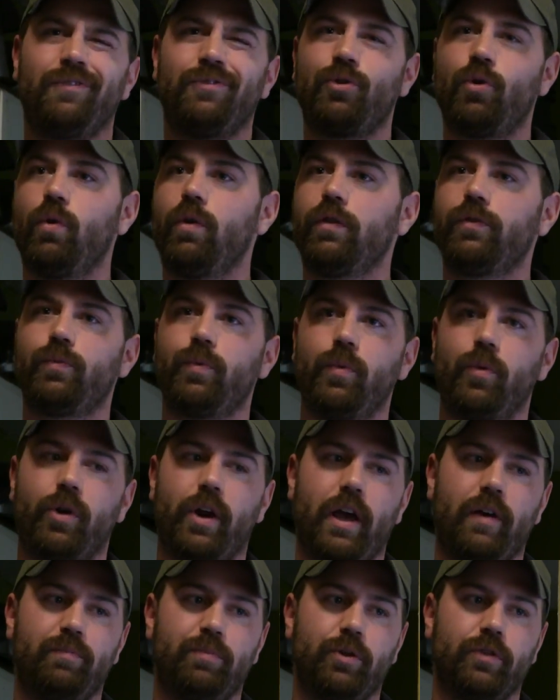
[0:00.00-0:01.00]
of course we
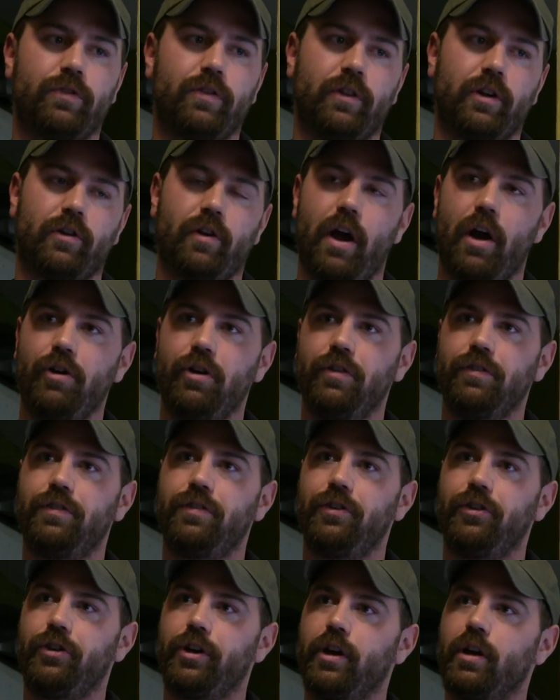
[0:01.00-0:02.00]
won't have boots on the ground in
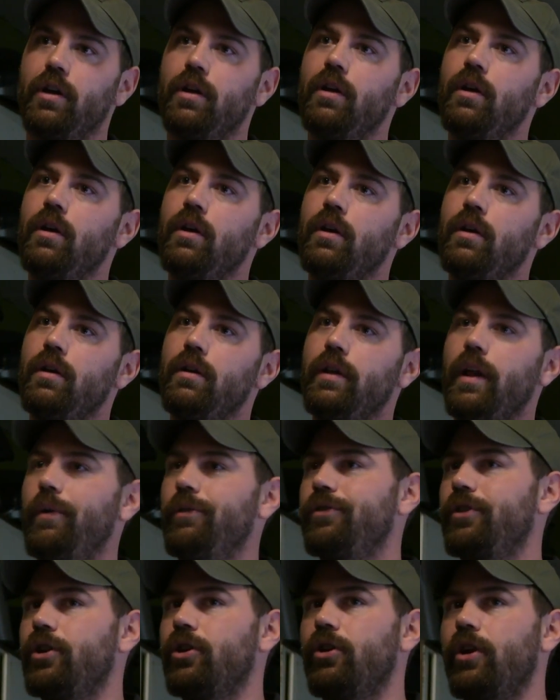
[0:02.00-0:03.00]
Syria. And that
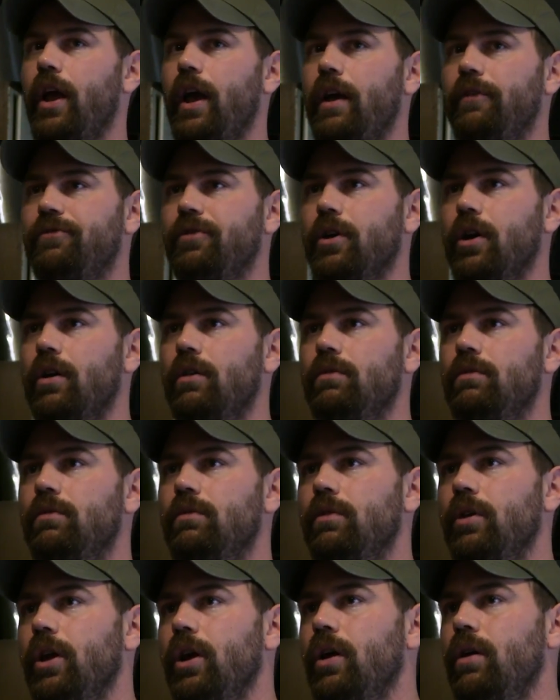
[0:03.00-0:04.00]
was a year and a half ago,
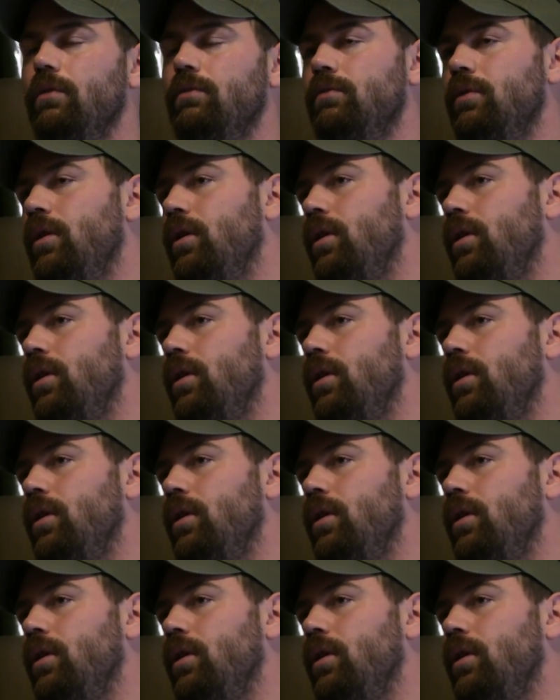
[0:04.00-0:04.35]
you know?